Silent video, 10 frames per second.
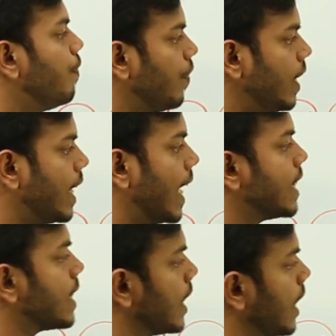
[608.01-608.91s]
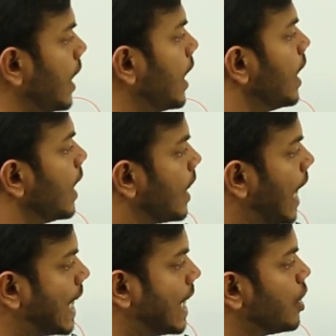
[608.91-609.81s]
we can say
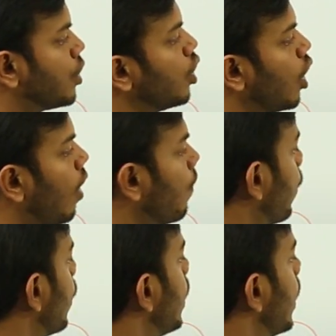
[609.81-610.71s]
that instead of